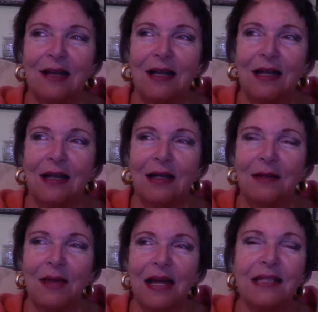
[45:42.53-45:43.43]

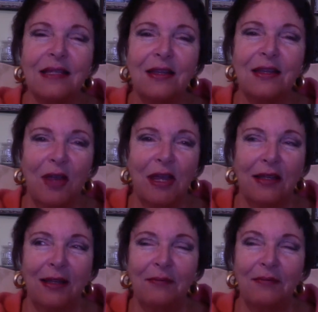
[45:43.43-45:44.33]
I'm asking Greg,
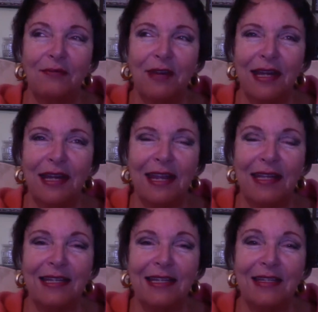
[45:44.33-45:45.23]
I'm really
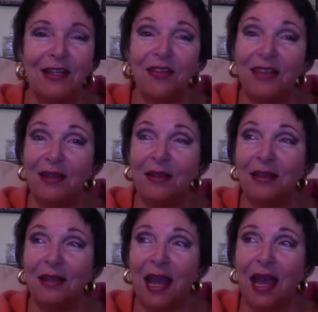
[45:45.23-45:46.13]
getting
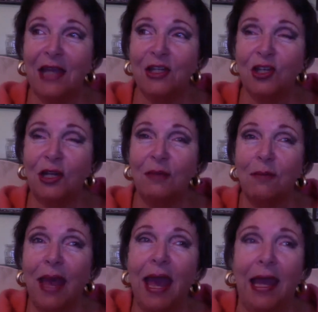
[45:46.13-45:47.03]
nothing actually
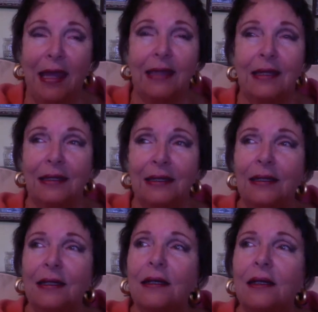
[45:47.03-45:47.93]
back.
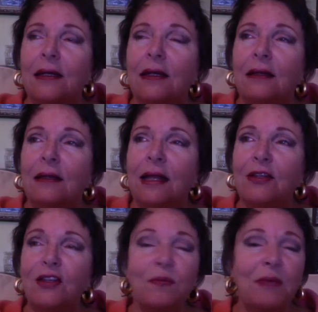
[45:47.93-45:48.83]
That
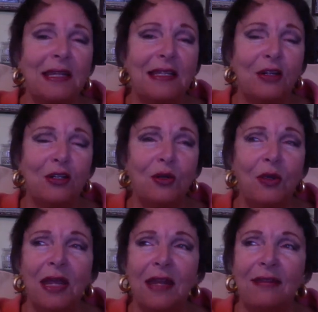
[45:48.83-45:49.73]
doesn't mean he's not
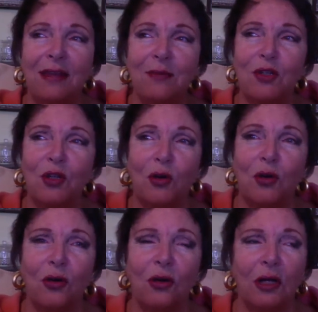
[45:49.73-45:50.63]
doing anything, I'm
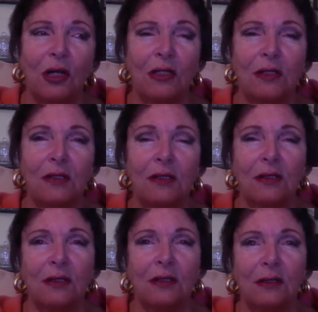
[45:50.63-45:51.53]
sure. It's
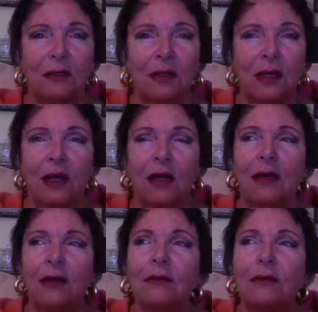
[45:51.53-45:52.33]
I